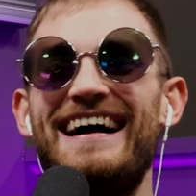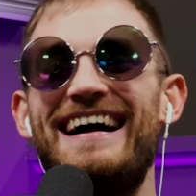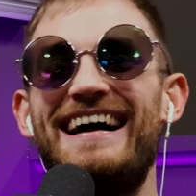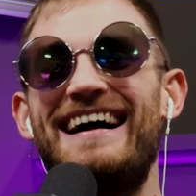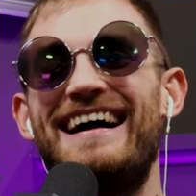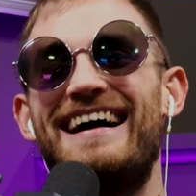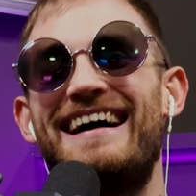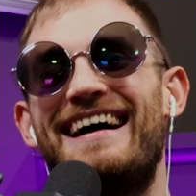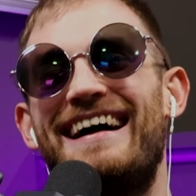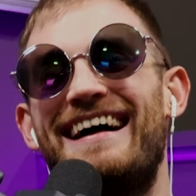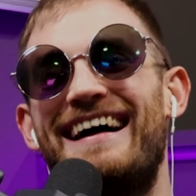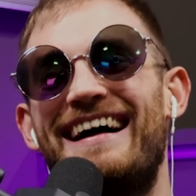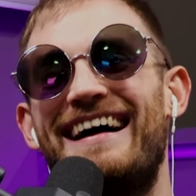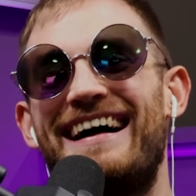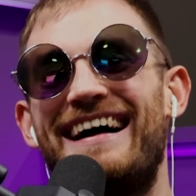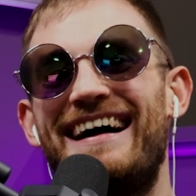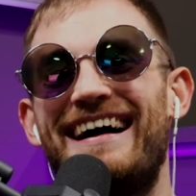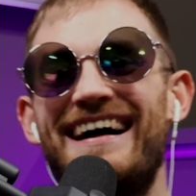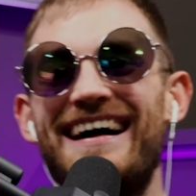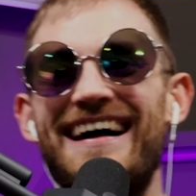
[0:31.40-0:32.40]

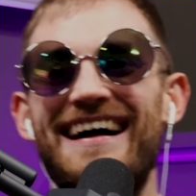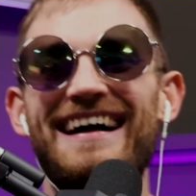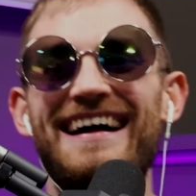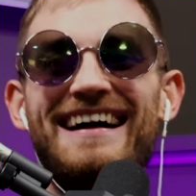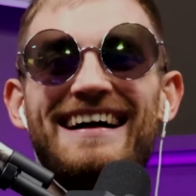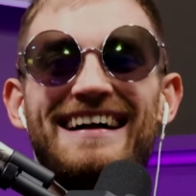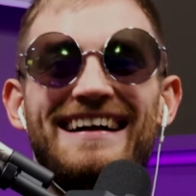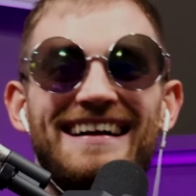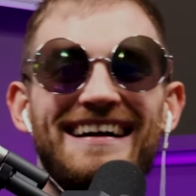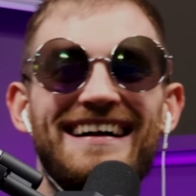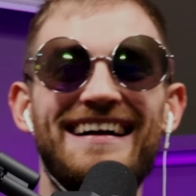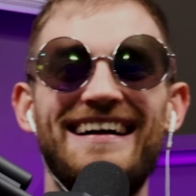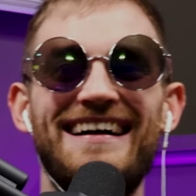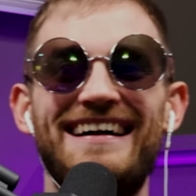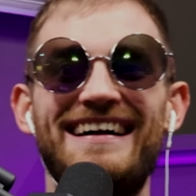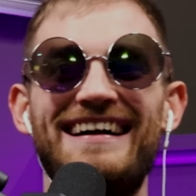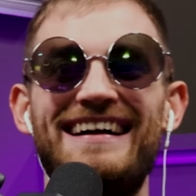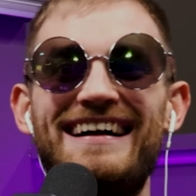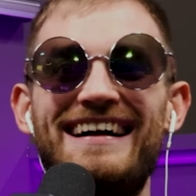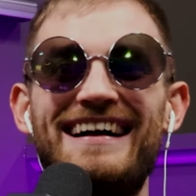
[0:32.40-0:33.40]

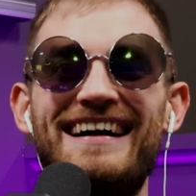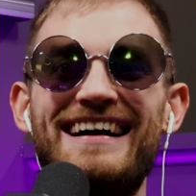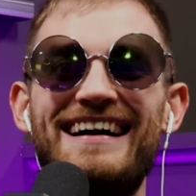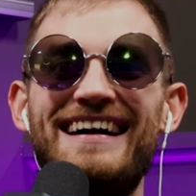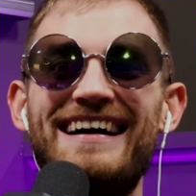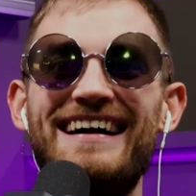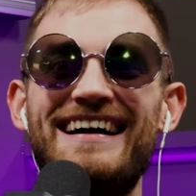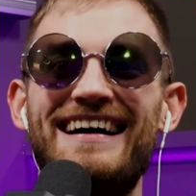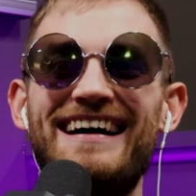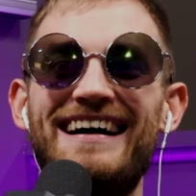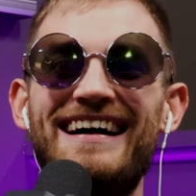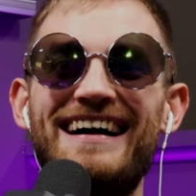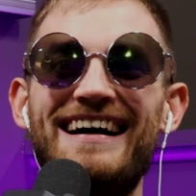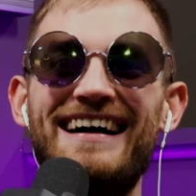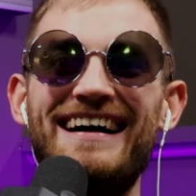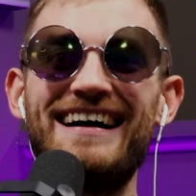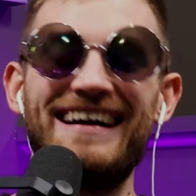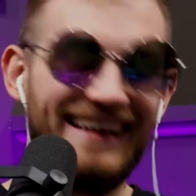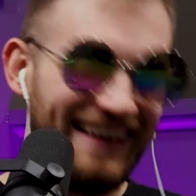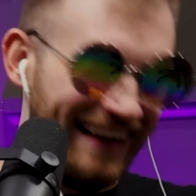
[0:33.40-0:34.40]

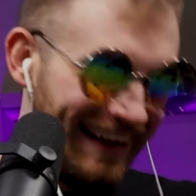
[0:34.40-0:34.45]
The person shown says nothing.